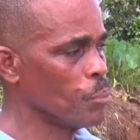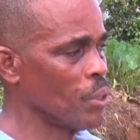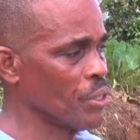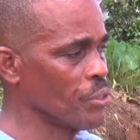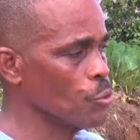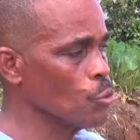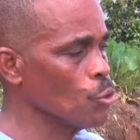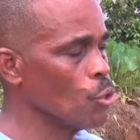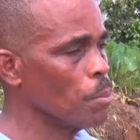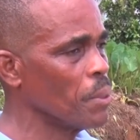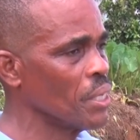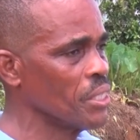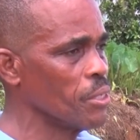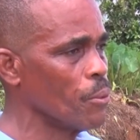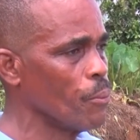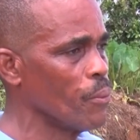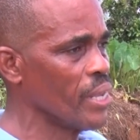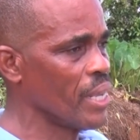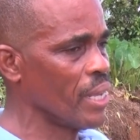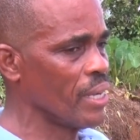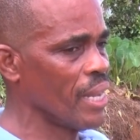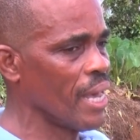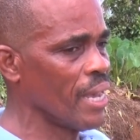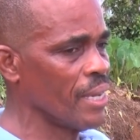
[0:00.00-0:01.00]
but nobody
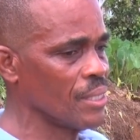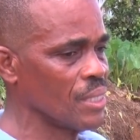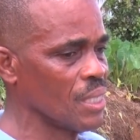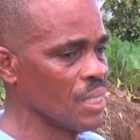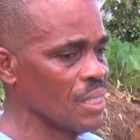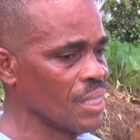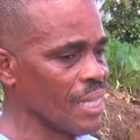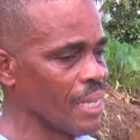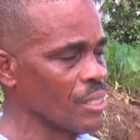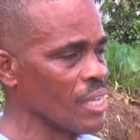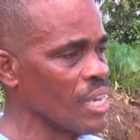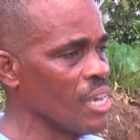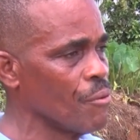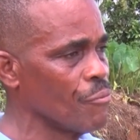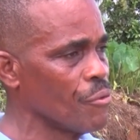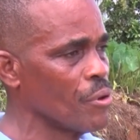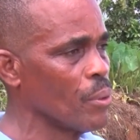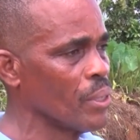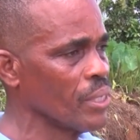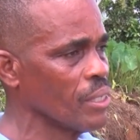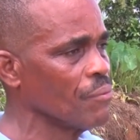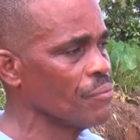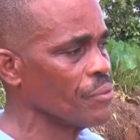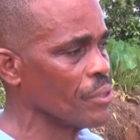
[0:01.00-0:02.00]
realizes that
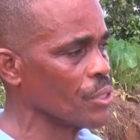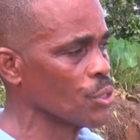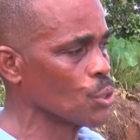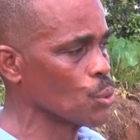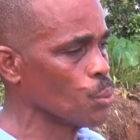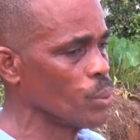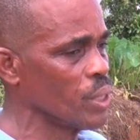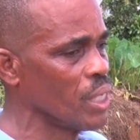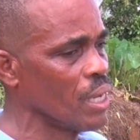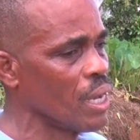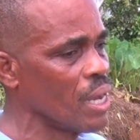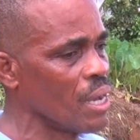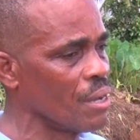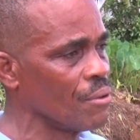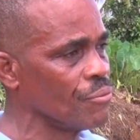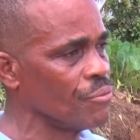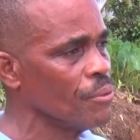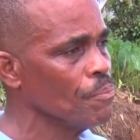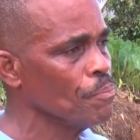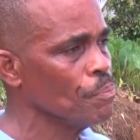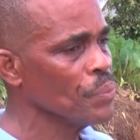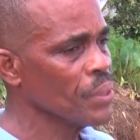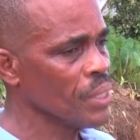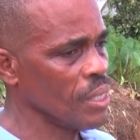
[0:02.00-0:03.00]
every one of us, we
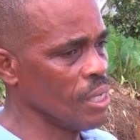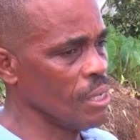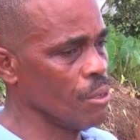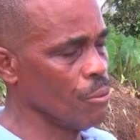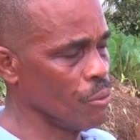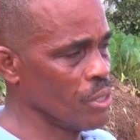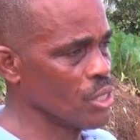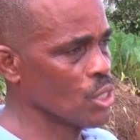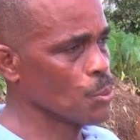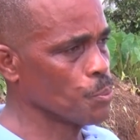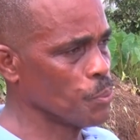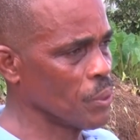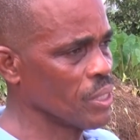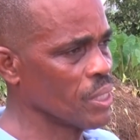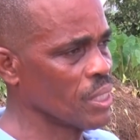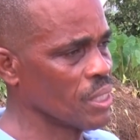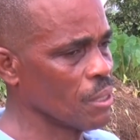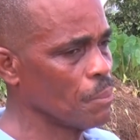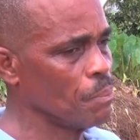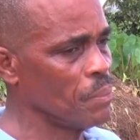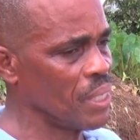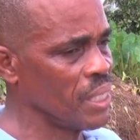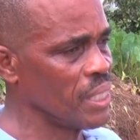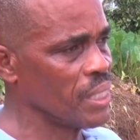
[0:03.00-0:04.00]
have a
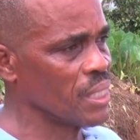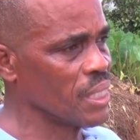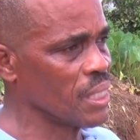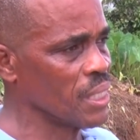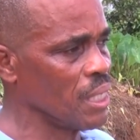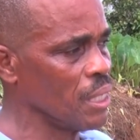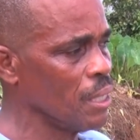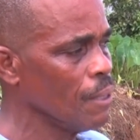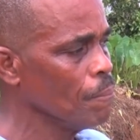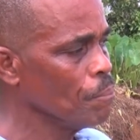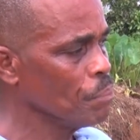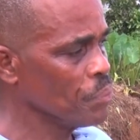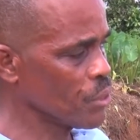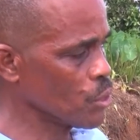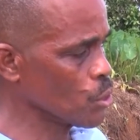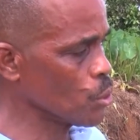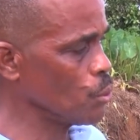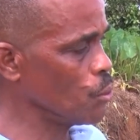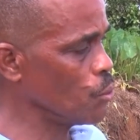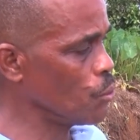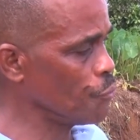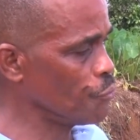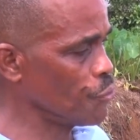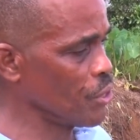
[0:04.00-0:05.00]
responsibility
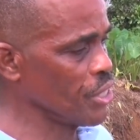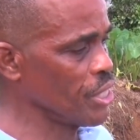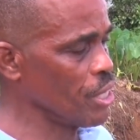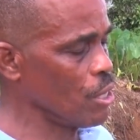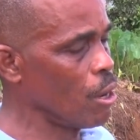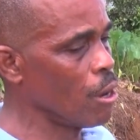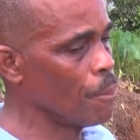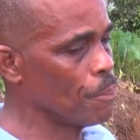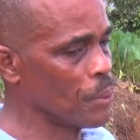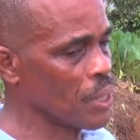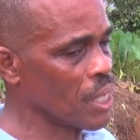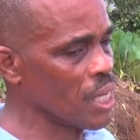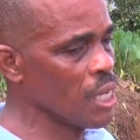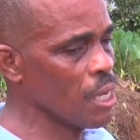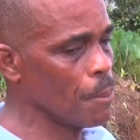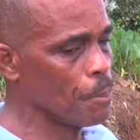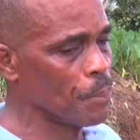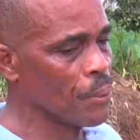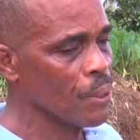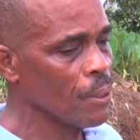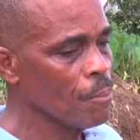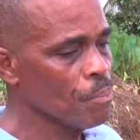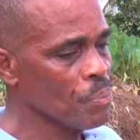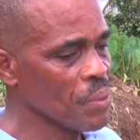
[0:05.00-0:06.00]
for the
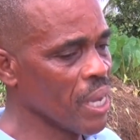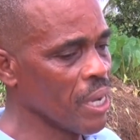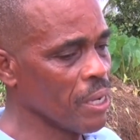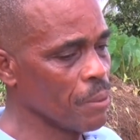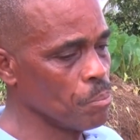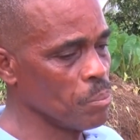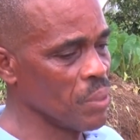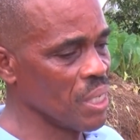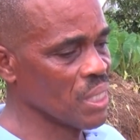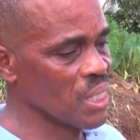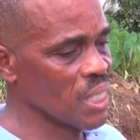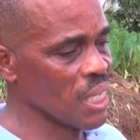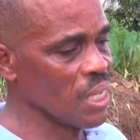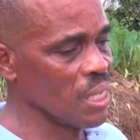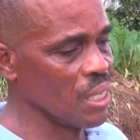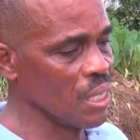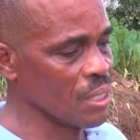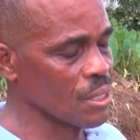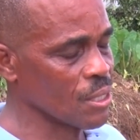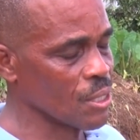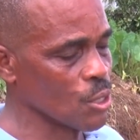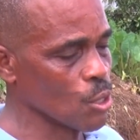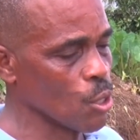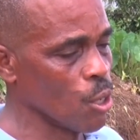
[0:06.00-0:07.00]
upkeep and
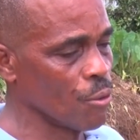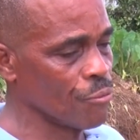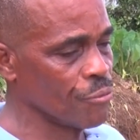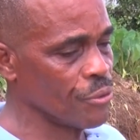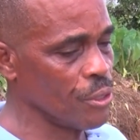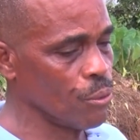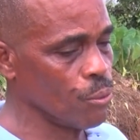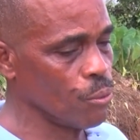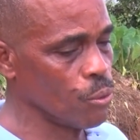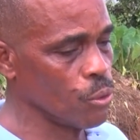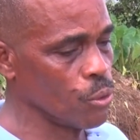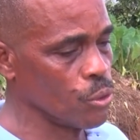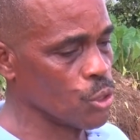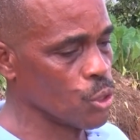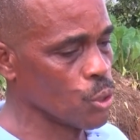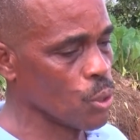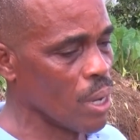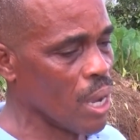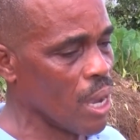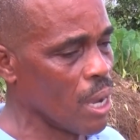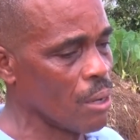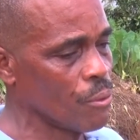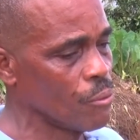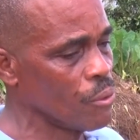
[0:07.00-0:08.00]
maintenance of the road.
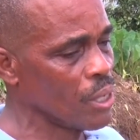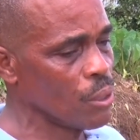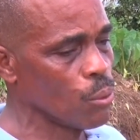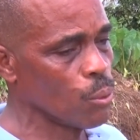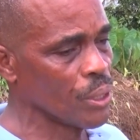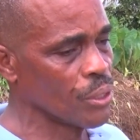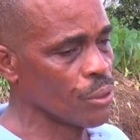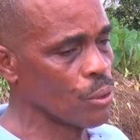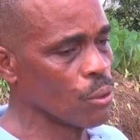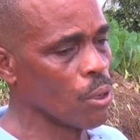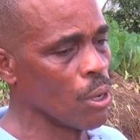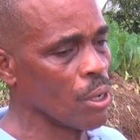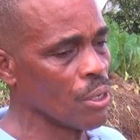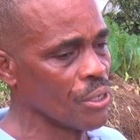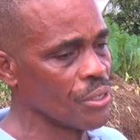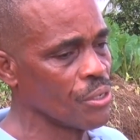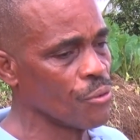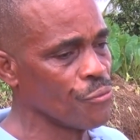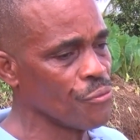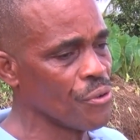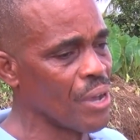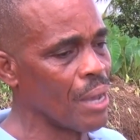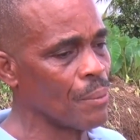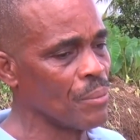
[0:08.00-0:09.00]
So I really want to call on
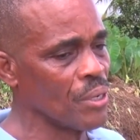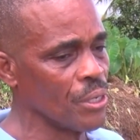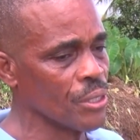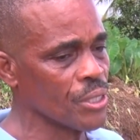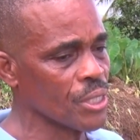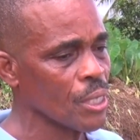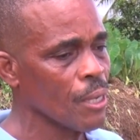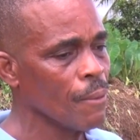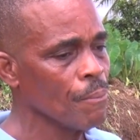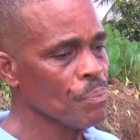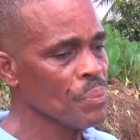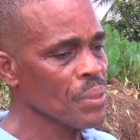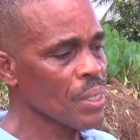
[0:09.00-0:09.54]
the farmers.